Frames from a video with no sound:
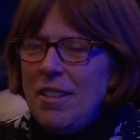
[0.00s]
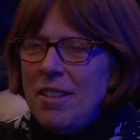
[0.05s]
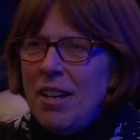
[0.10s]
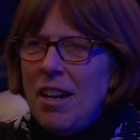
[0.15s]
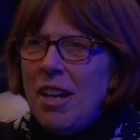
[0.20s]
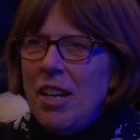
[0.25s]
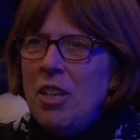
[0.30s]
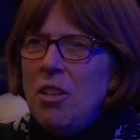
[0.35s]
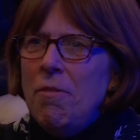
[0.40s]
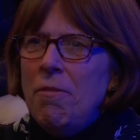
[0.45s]
Are
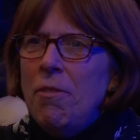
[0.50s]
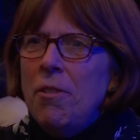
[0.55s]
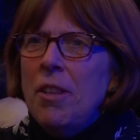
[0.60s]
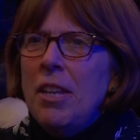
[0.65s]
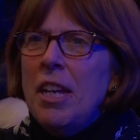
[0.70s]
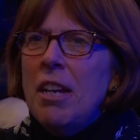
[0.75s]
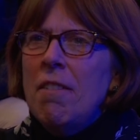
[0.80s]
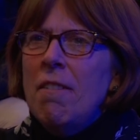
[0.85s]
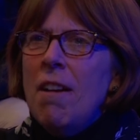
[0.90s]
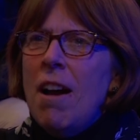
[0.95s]
you for
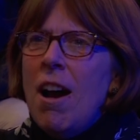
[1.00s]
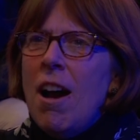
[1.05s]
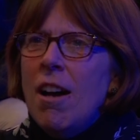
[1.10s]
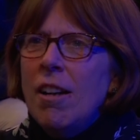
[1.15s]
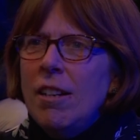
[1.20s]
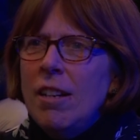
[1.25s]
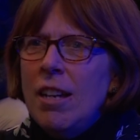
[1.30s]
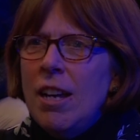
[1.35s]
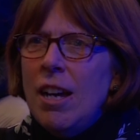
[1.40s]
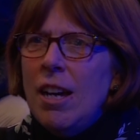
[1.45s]
the
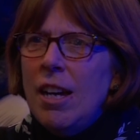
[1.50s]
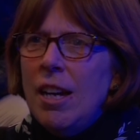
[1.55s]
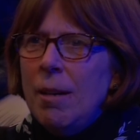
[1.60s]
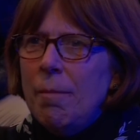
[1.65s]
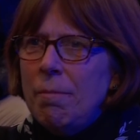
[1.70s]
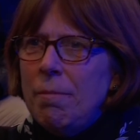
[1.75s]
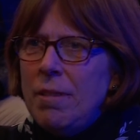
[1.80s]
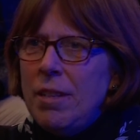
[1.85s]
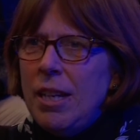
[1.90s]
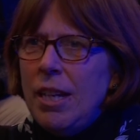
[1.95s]
Iran
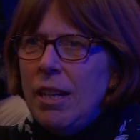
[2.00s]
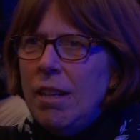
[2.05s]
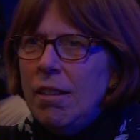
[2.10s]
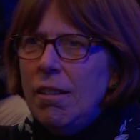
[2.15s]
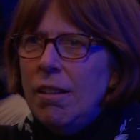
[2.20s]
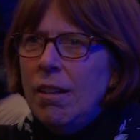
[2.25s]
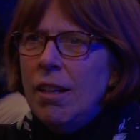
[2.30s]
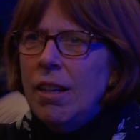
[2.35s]
deal?